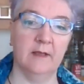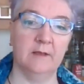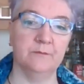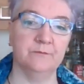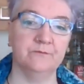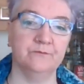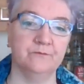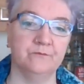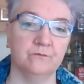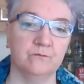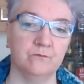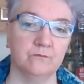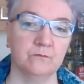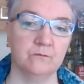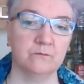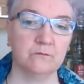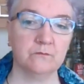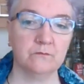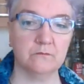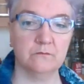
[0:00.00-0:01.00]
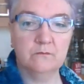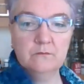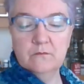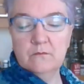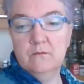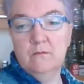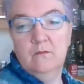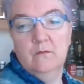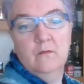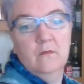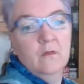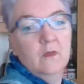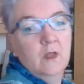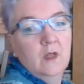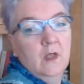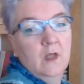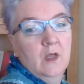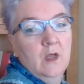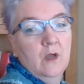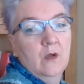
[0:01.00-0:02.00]
which isn't really
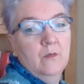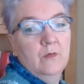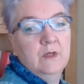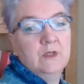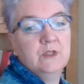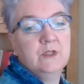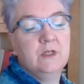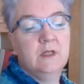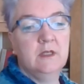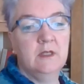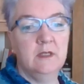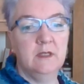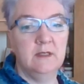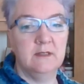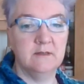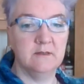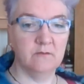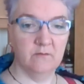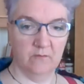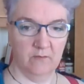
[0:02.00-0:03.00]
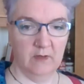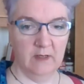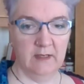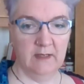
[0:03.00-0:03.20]
something I would typically do.